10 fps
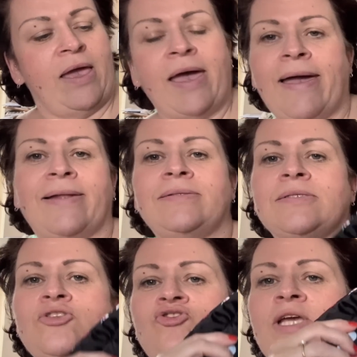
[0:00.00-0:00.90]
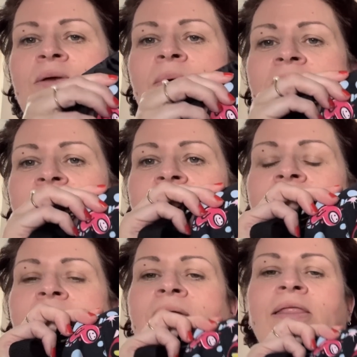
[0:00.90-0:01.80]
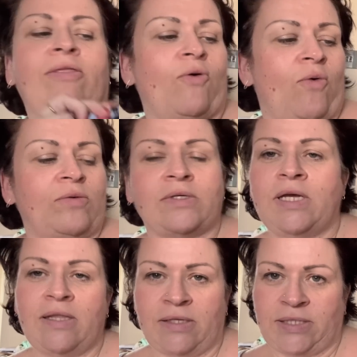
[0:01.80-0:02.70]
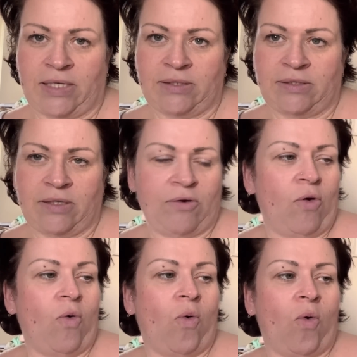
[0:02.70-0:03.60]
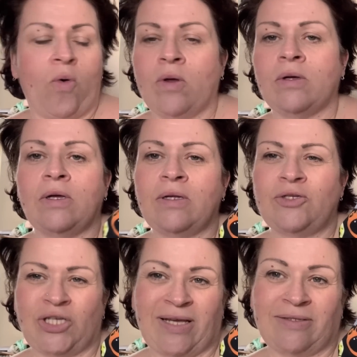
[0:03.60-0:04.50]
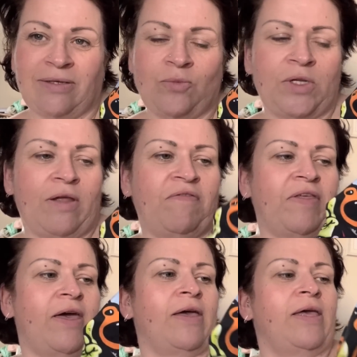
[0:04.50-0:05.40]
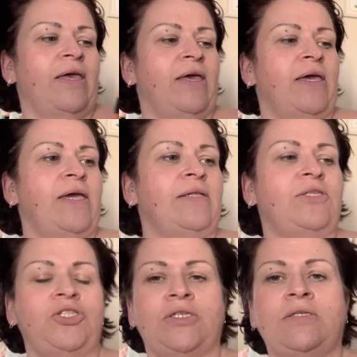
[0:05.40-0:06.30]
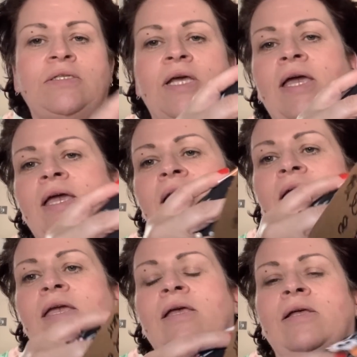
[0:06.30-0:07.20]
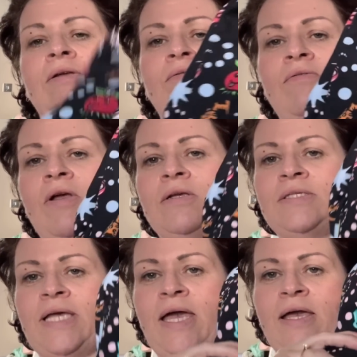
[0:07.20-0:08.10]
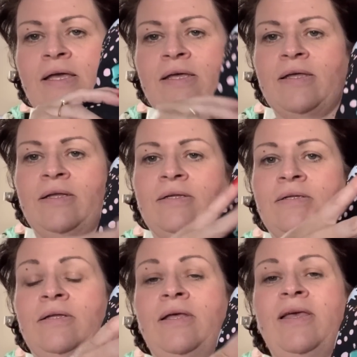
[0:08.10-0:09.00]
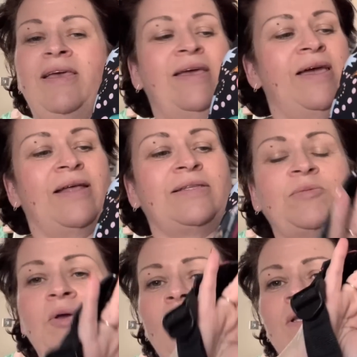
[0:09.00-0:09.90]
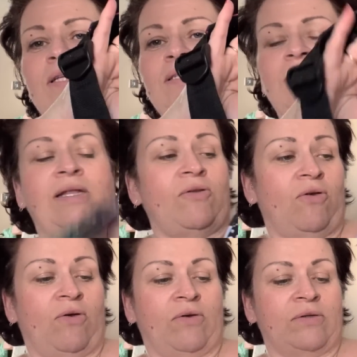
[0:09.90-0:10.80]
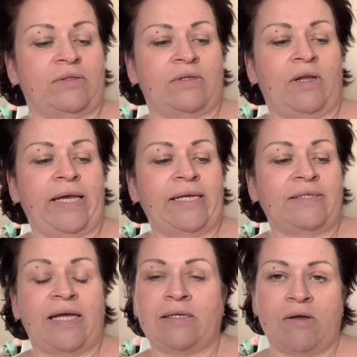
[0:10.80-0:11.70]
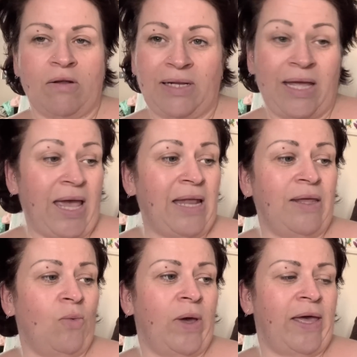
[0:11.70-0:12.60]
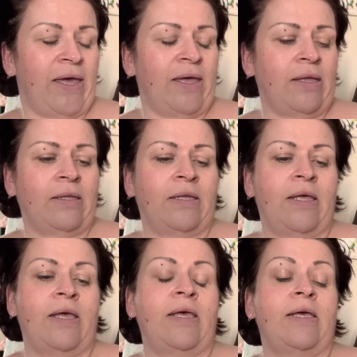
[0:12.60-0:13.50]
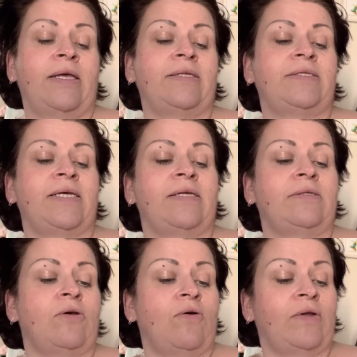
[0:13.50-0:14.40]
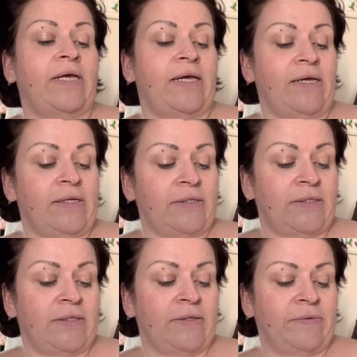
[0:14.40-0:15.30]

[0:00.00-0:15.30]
and straight away I thought either Dexter or Jackson would love that. It's just a rucksack, and to be honest, it looks like it's had hardly any wear. It says on it,